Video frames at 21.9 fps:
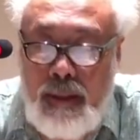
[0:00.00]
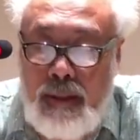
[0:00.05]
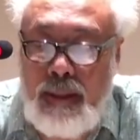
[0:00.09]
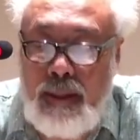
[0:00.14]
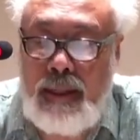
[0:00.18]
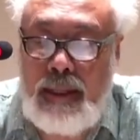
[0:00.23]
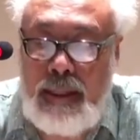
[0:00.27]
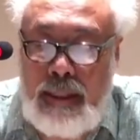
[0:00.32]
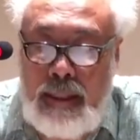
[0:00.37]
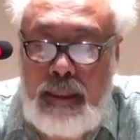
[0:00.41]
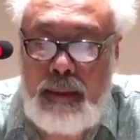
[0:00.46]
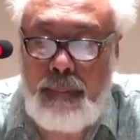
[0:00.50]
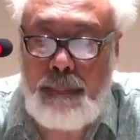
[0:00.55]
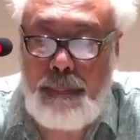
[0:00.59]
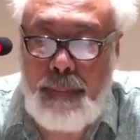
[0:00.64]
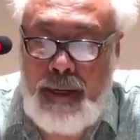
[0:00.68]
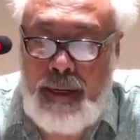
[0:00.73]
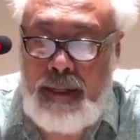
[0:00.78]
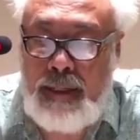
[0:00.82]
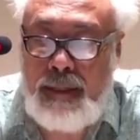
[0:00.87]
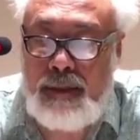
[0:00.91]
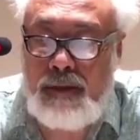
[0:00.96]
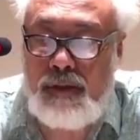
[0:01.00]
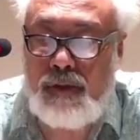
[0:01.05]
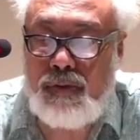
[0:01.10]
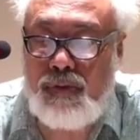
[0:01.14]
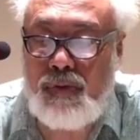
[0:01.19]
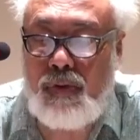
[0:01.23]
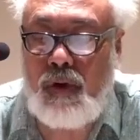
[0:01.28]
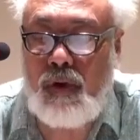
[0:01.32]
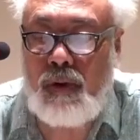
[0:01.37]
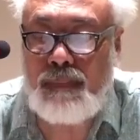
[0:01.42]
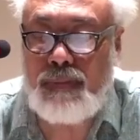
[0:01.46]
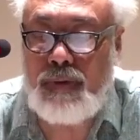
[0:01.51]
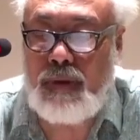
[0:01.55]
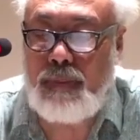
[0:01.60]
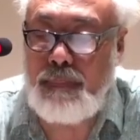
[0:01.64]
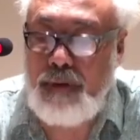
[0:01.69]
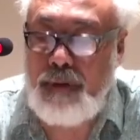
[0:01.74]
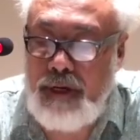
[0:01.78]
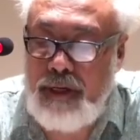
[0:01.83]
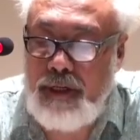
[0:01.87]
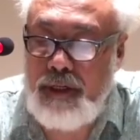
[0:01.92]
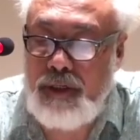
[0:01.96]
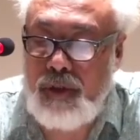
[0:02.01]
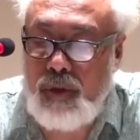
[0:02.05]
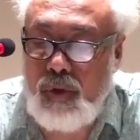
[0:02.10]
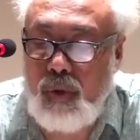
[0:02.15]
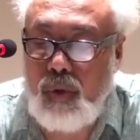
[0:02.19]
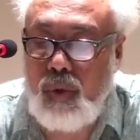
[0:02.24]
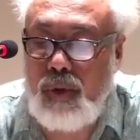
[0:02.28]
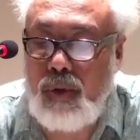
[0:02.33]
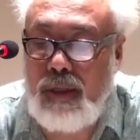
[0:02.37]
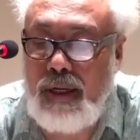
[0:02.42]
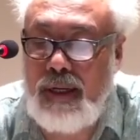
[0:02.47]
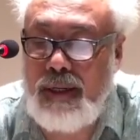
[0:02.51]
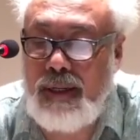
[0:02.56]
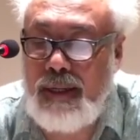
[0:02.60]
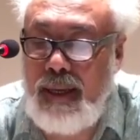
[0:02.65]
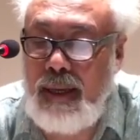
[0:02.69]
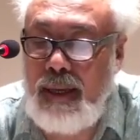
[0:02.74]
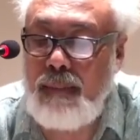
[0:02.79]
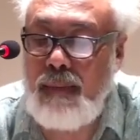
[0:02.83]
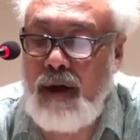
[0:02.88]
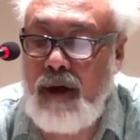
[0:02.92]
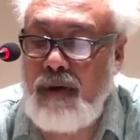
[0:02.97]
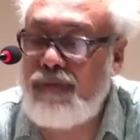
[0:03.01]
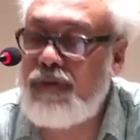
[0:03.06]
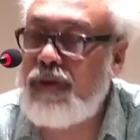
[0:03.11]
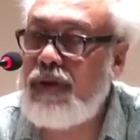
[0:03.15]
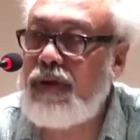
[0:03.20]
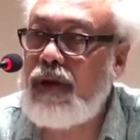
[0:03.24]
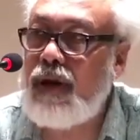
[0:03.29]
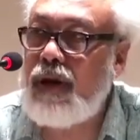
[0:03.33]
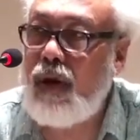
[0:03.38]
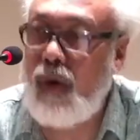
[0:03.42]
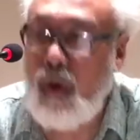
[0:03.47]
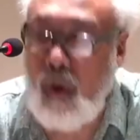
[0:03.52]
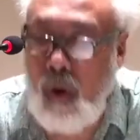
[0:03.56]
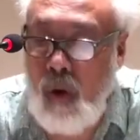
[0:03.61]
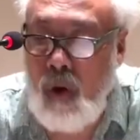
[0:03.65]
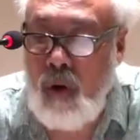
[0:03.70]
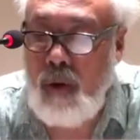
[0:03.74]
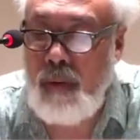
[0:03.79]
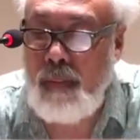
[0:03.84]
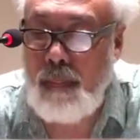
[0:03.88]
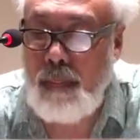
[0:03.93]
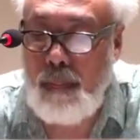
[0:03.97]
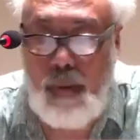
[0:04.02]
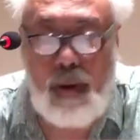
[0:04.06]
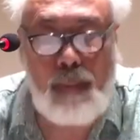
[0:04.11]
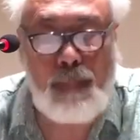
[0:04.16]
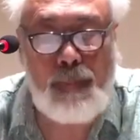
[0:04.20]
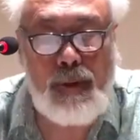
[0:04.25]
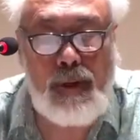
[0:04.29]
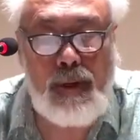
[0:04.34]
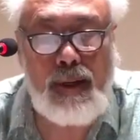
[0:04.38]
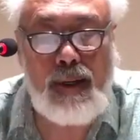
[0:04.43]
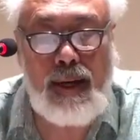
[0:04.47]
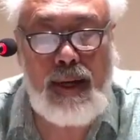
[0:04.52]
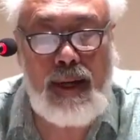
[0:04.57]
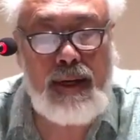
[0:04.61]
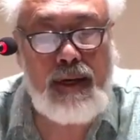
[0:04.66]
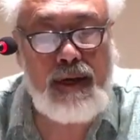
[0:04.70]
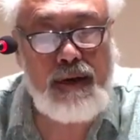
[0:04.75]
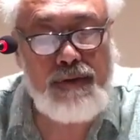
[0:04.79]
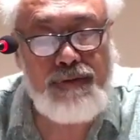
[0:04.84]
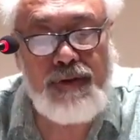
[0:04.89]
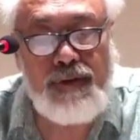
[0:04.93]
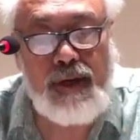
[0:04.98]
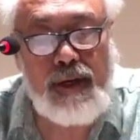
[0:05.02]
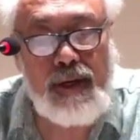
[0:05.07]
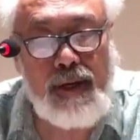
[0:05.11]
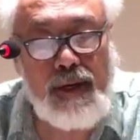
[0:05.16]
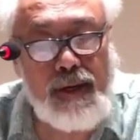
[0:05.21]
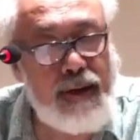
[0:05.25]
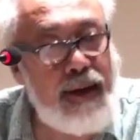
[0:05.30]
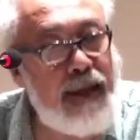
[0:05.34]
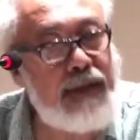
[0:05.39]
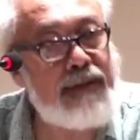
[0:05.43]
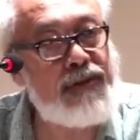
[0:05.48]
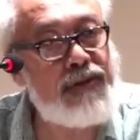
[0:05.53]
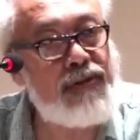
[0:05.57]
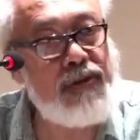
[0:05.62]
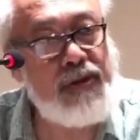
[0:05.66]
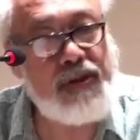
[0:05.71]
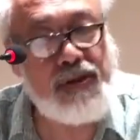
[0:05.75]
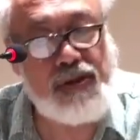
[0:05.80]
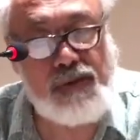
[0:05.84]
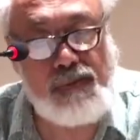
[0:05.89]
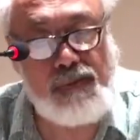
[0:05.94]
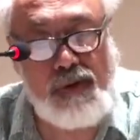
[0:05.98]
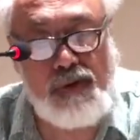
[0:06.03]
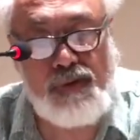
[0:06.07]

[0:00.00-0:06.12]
The independence from the British rule that came after a long, popular, and difficult nationalist